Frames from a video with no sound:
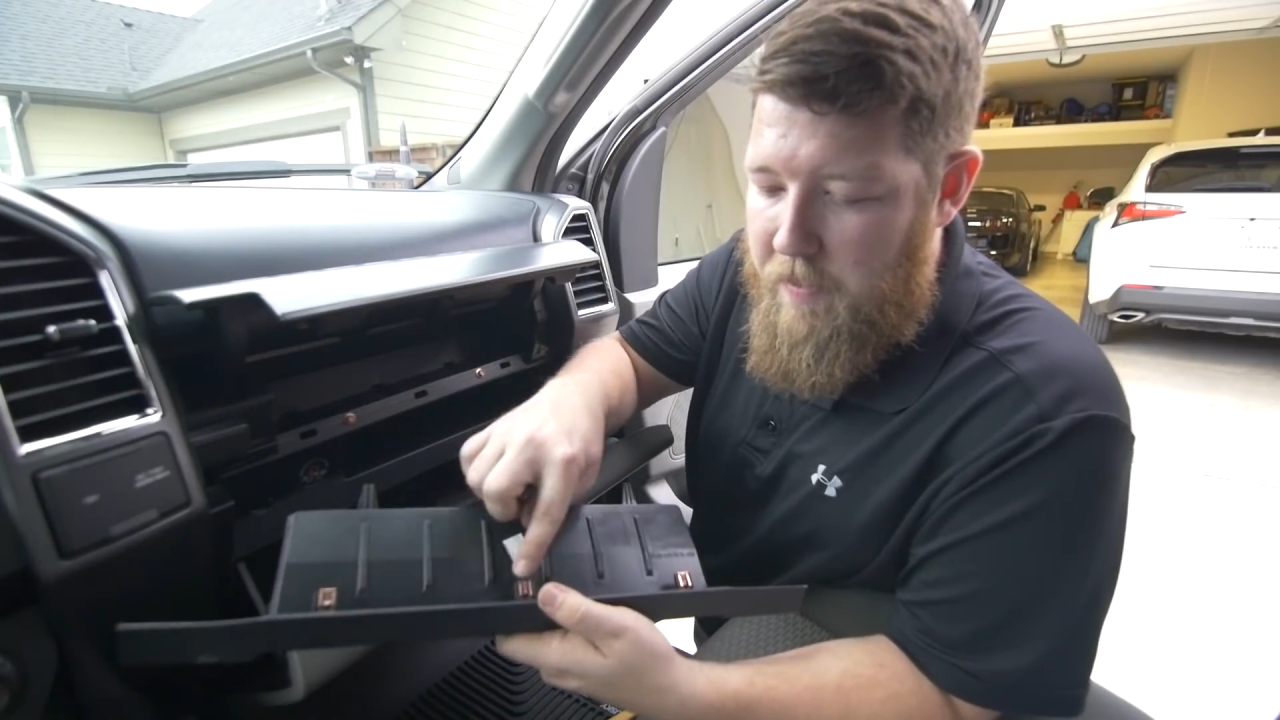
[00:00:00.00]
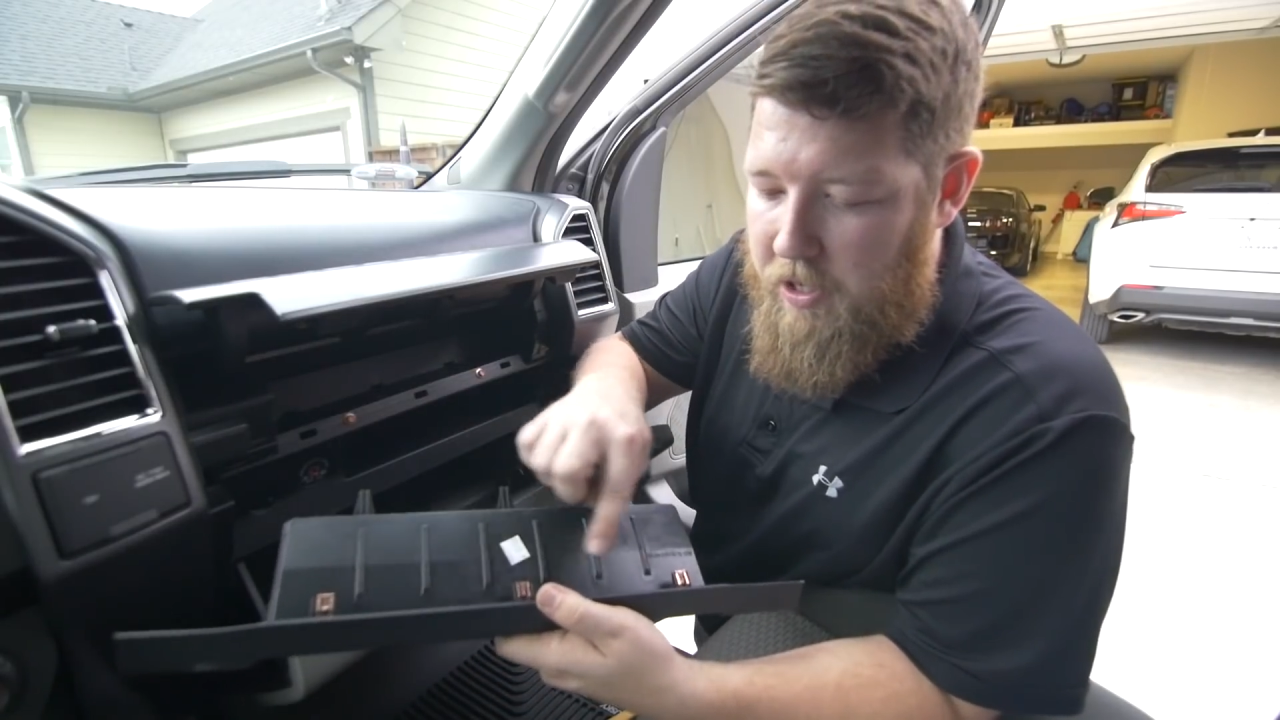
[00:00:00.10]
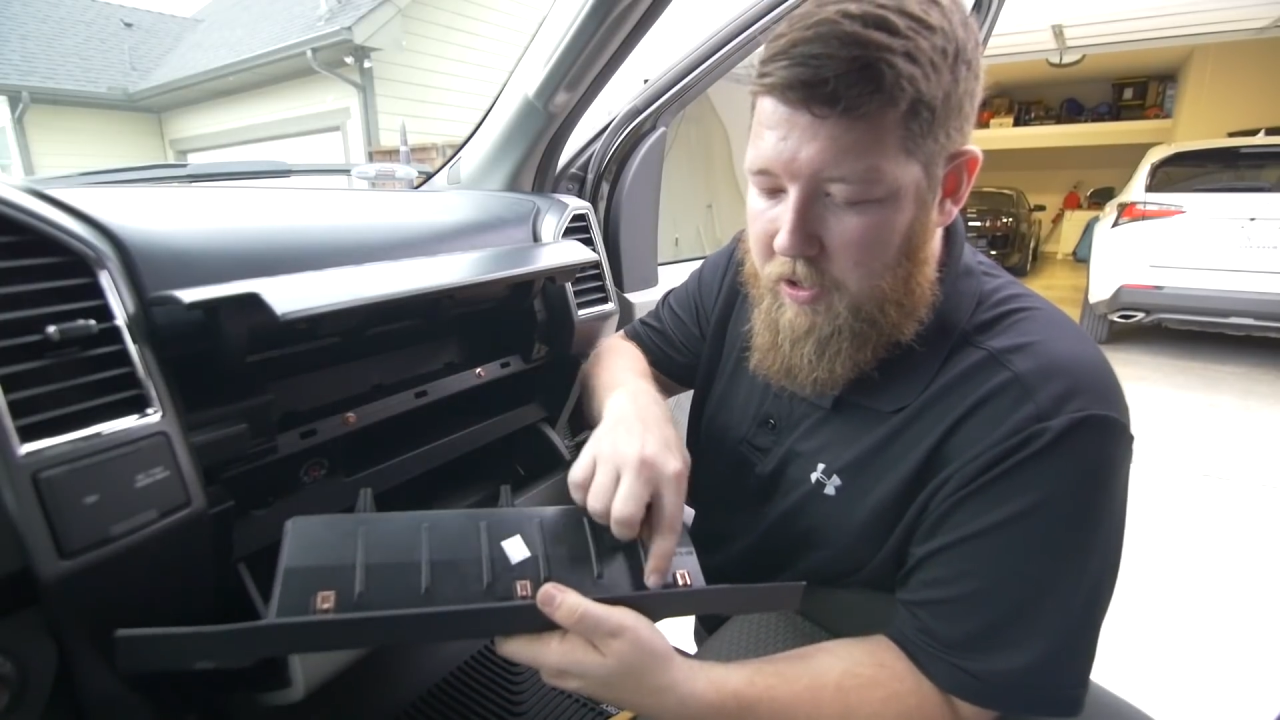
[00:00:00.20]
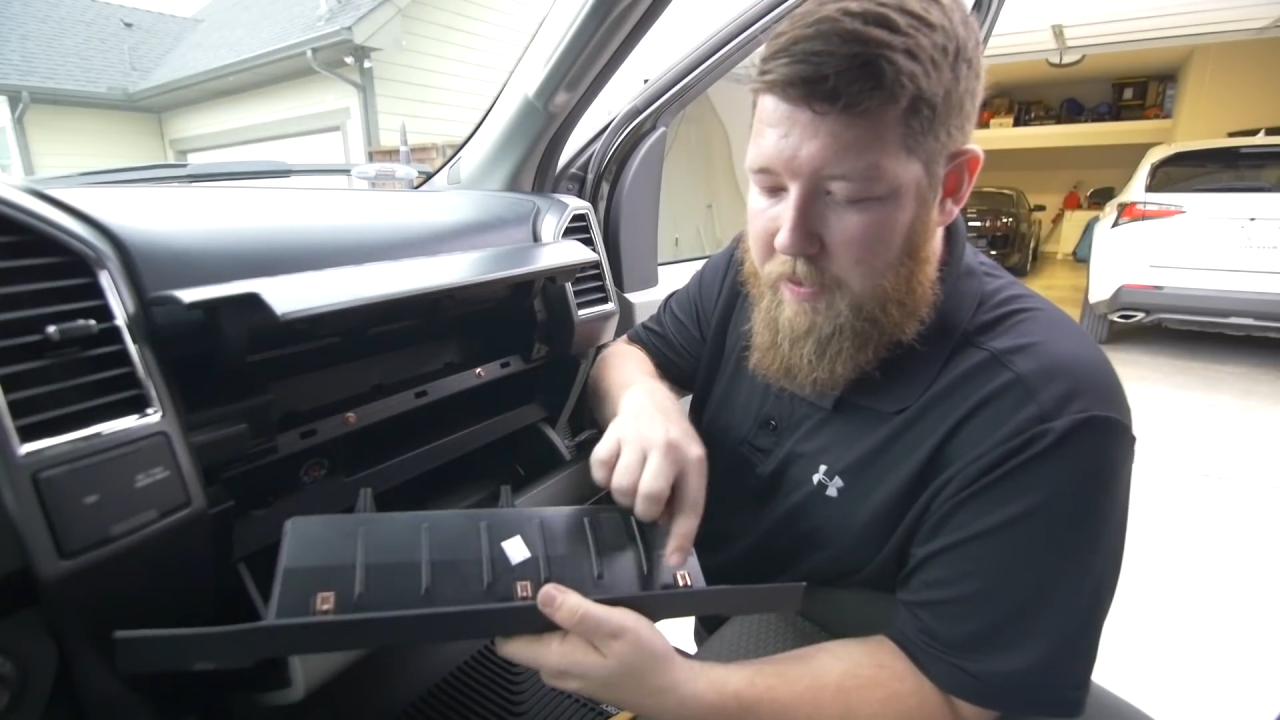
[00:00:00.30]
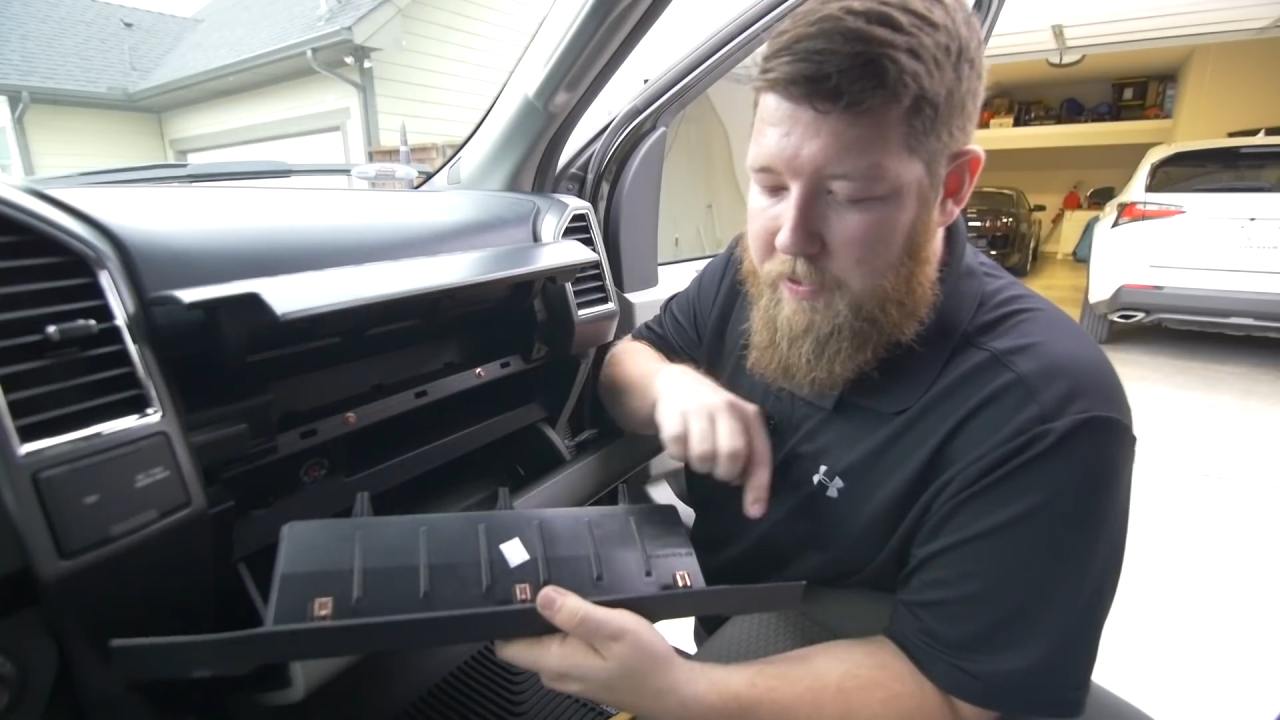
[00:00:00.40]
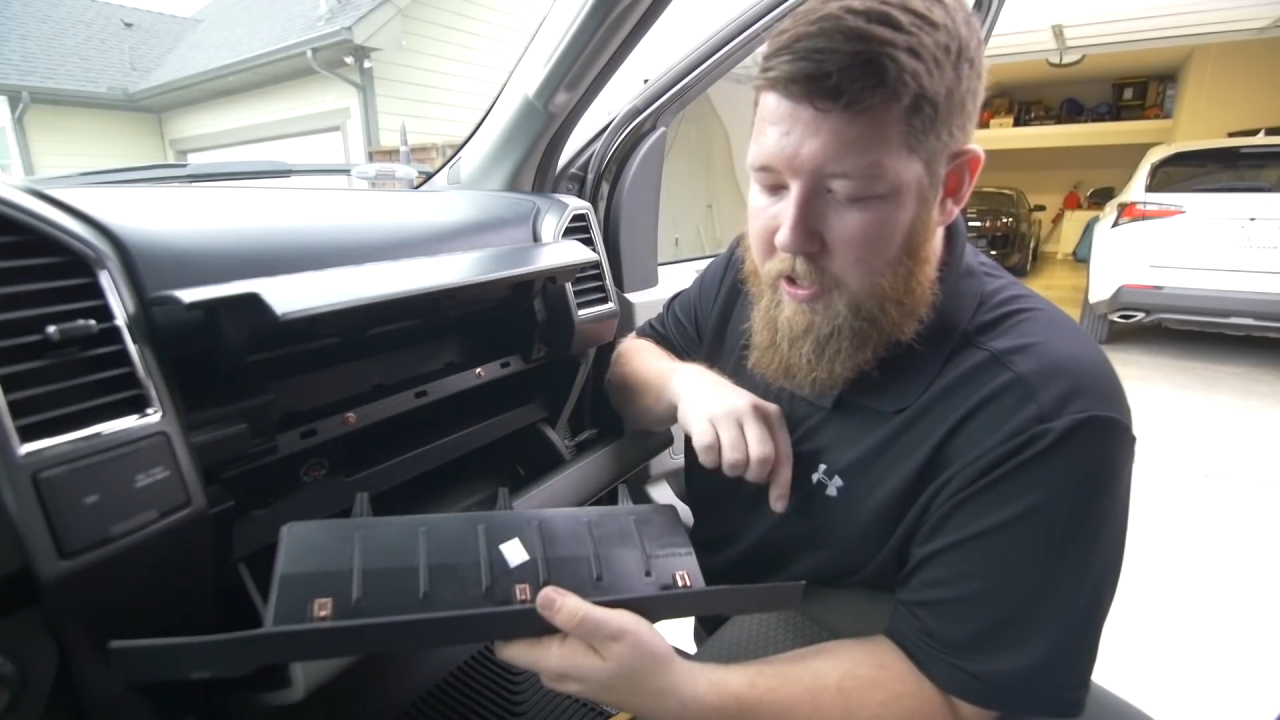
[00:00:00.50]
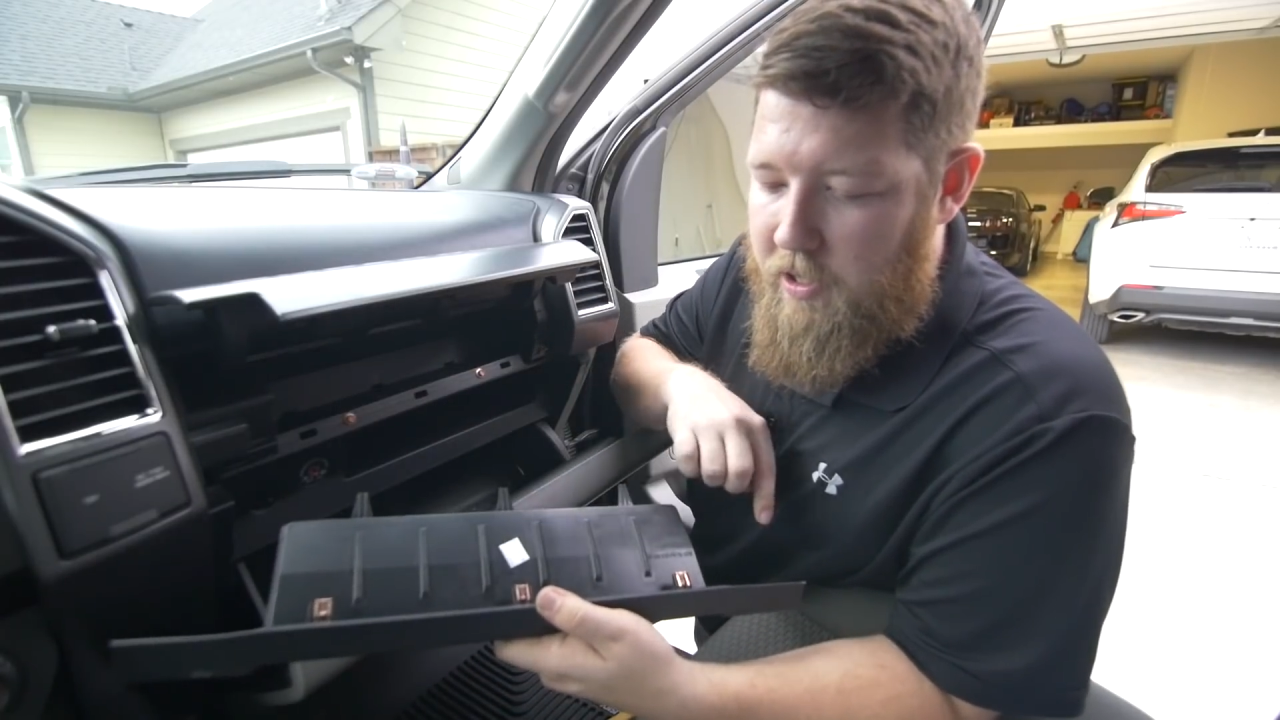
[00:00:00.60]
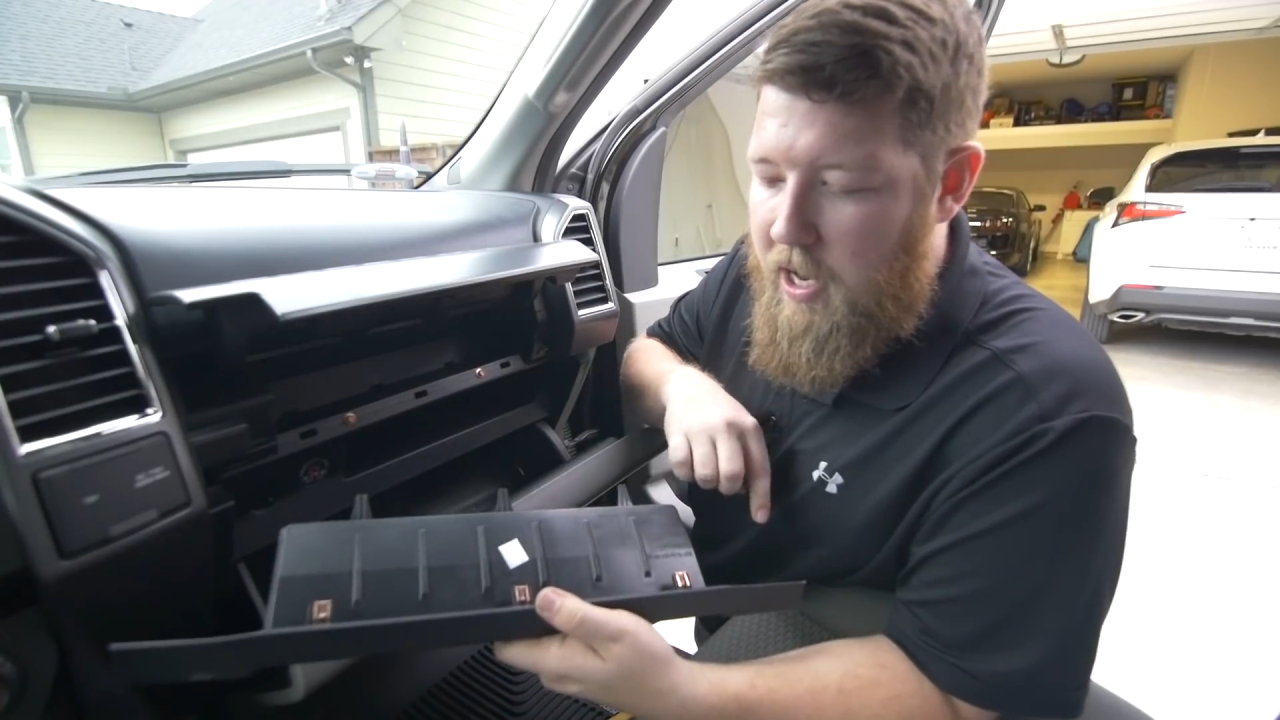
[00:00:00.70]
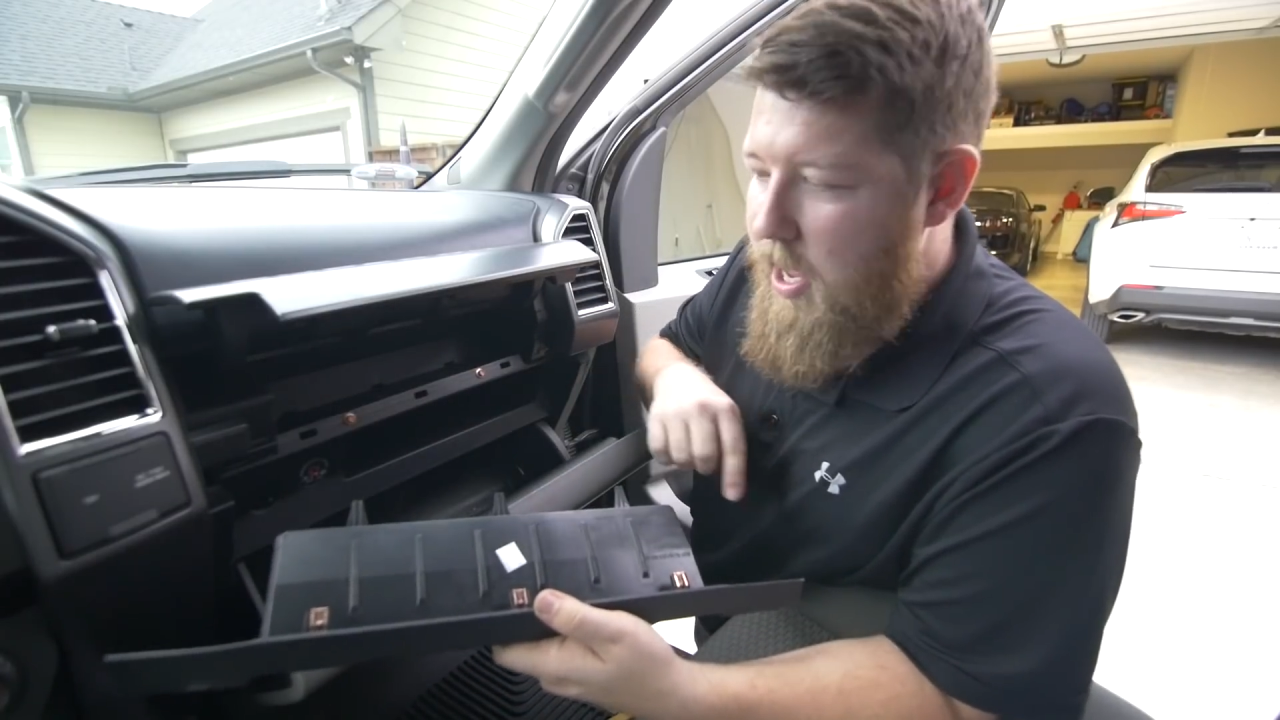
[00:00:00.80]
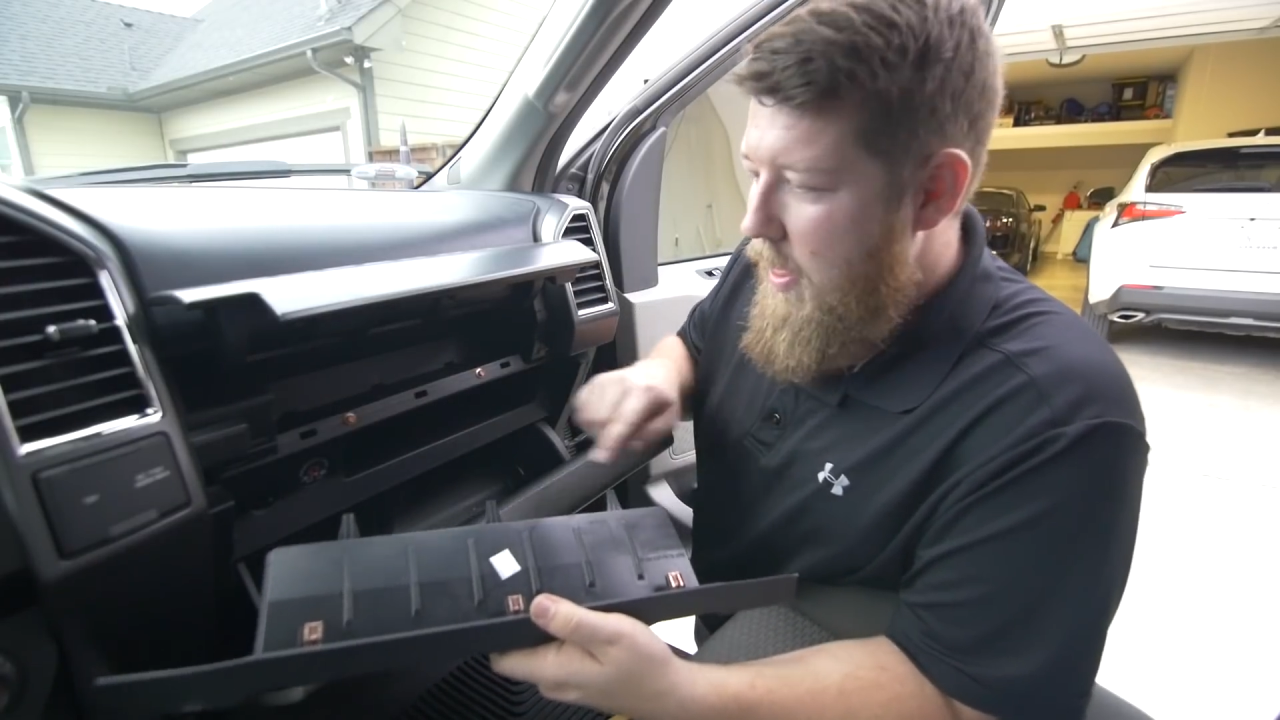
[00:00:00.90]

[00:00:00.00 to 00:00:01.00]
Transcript: metal clips here.